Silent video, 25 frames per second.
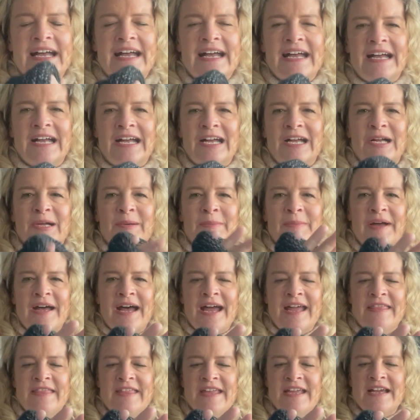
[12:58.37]

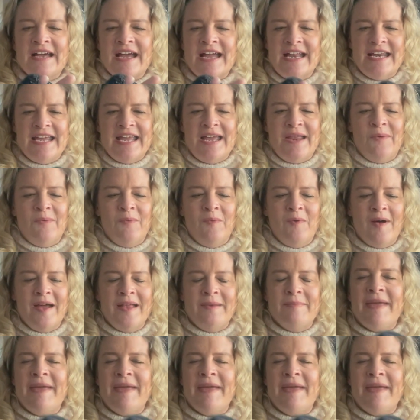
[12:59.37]
I think I knit one